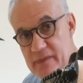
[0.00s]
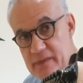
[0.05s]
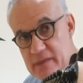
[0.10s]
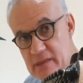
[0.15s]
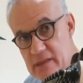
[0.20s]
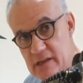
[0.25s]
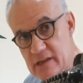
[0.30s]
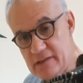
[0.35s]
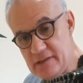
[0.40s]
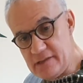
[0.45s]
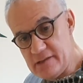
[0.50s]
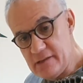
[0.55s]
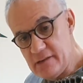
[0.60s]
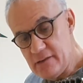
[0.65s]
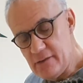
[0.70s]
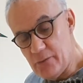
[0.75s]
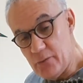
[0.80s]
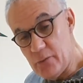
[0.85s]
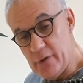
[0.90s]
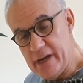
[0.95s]
this
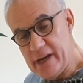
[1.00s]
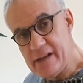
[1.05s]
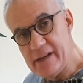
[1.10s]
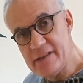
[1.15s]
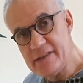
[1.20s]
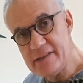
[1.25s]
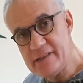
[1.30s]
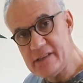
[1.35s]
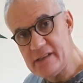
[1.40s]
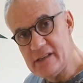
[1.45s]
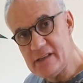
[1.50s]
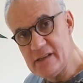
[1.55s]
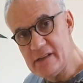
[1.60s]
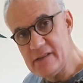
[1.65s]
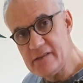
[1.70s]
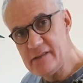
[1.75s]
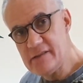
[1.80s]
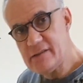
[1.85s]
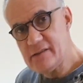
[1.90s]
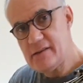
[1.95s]
radius
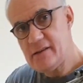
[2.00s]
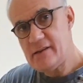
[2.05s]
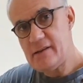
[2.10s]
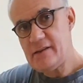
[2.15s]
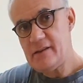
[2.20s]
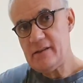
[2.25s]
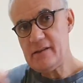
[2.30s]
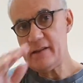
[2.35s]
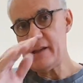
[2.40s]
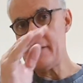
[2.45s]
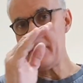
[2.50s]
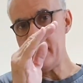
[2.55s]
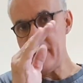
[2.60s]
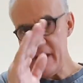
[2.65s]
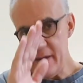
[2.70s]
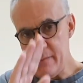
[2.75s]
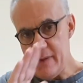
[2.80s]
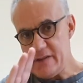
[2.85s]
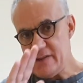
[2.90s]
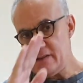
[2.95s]
is, like
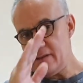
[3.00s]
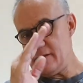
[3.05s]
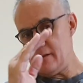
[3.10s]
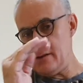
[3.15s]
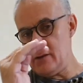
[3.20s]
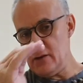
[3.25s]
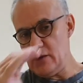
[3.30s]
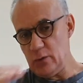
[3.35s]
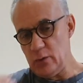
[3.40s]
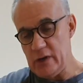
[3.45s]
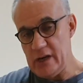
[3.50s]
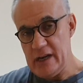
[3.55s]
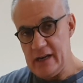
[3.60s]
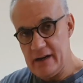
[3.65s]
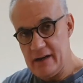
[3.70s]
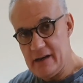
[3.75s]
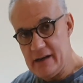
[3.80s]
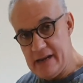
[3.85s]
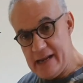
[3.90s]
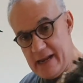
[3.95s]
imagine you're looking at
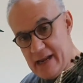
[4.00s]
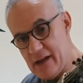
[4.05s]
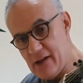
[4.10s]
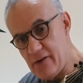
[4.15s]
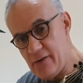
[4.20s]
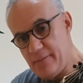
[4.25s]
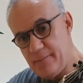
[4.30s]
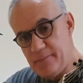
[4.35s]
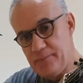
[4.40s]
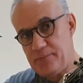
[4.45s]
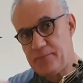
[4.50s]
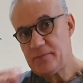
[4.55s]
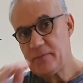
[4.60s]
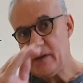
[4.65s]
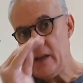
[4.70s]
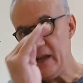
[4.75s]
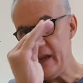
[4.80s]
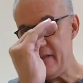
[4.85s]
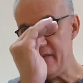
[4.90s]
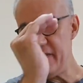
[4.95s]
it now,
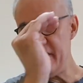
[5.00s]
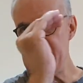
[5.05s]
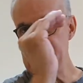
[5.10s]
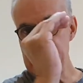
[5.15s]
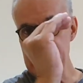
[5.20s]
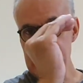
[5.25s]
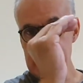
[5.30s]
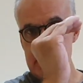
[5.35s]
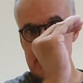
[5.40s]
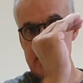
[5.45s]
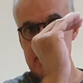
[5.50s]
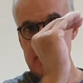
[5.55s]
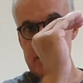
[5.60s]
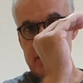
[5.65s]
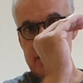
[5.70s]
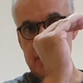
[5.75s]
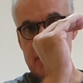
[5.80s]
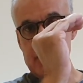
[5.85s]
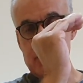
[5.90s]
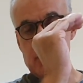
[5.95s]
and this is the
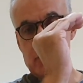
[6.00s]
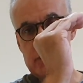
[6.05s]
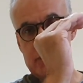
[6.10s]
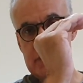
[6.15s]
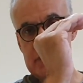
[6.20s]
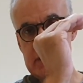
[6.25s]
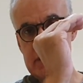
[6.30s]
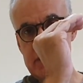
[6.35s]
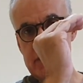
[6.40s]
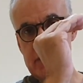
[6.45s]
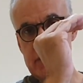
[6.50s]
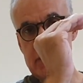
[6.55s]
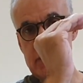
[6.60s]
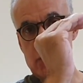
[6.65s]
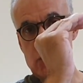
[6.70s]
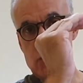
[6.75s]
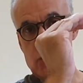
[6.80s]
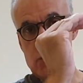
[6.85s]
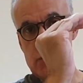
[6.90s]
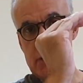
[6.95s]
fretboard of a
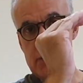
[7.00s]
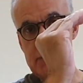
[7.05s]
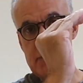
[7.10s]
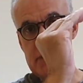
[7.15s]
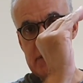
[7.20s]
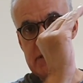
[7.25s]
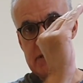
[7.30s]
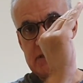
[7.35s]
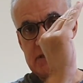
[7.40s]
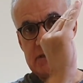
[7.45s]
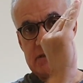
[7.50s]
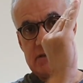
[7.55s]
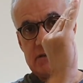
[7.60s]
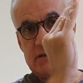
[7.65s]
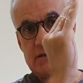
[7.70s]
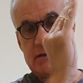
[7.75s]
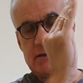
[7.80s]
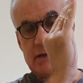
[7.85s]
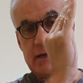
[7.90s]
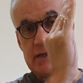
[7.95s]
7.25, but this is
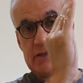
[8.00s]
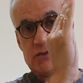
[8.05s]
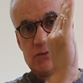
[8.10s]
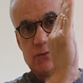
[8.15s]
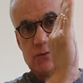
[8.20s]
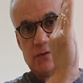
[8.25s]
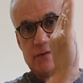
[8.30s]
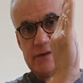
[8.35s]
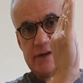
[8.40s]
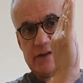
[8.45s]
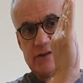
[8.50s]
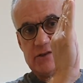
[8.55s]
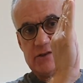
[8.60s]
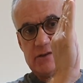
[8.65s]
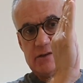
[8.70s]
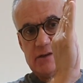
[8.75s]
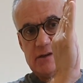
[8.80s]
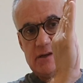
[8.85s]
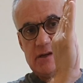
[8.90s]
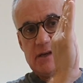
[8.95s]
a 12-inch.
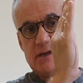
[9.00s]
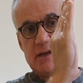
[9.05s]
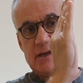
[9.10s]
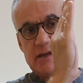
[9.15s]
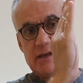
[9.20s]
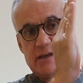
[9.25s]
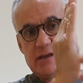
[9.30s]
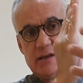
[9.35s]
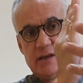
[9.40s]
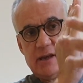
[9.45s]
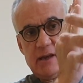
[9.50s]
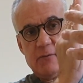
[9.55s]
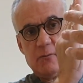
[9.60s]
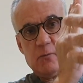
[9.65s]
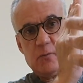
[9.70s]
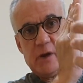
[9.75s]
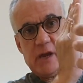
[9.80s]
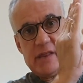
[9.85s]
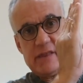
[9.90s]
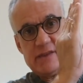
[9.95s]

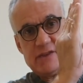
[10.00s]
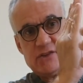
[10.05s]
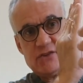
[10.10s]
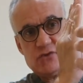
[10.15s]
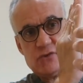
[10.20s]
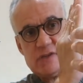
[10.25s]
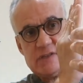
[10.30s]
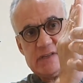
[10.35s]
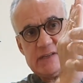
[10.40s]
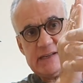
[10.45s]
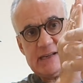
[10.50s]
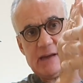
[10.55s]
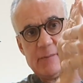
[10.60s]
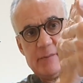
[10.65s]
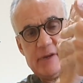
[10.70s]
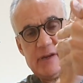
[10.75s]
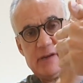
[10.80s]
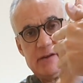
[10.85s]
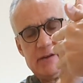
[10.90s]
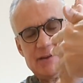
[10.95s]
Where the strings are
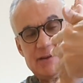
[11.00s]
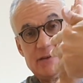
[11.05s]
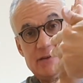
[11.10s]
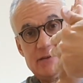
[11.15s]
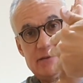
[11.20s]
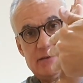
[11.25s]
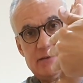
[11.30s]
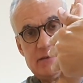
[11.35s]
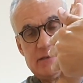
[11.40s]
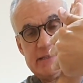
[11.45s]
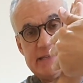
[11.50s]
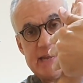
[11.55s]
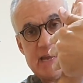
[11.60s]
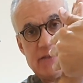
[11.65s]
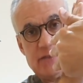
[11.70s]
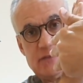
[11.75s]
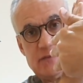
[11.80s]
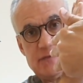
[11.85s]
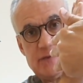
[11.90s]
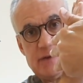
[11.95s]
coming down
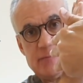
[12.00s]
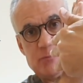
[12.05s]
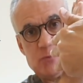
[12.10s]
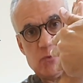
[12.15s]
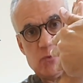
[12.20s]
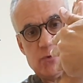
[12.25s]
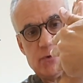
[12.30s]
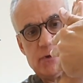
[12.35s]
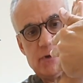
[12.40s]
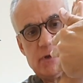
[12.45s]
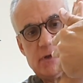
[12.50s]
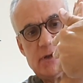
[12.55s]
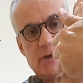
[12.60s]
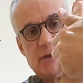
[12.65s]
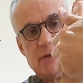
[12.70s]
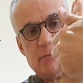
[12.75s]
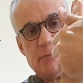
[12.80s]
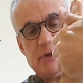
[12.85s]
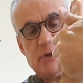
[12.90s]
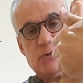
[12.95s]
the fretboard,
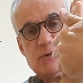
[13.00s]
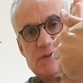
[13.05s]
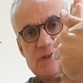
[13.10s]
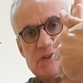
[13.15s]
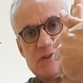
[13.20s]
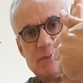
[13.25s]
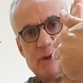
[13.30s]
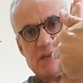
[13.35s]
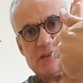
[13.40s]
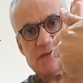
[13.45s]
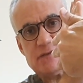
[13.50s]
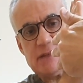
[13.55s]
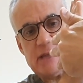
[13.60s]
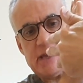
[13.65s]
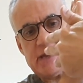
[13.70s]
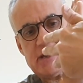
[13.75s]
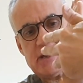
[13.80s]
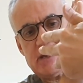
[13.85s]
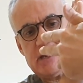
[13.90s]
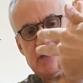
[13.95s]
because it's much
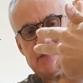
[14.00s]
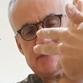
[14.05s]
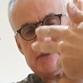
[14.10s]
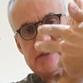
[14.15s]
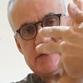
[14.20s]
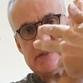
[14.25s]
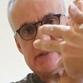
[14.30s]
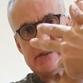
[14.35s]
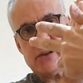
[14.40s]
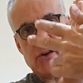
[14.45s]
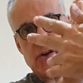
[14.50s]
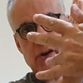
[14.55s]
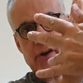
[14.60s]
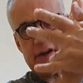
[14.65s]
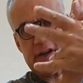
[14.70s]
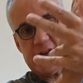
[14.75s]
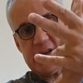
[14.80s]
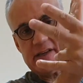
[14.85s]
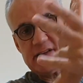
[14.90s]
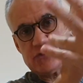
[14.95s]
flatter, if this is the high
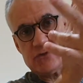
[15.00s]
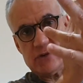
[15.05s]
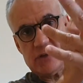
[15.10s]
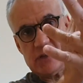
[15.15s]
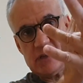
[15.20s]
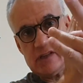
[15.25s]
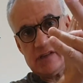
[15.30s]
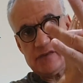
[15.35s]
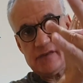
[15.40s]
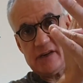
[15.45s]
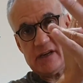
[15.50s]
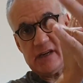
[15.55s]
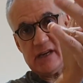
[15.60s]
E string, this finger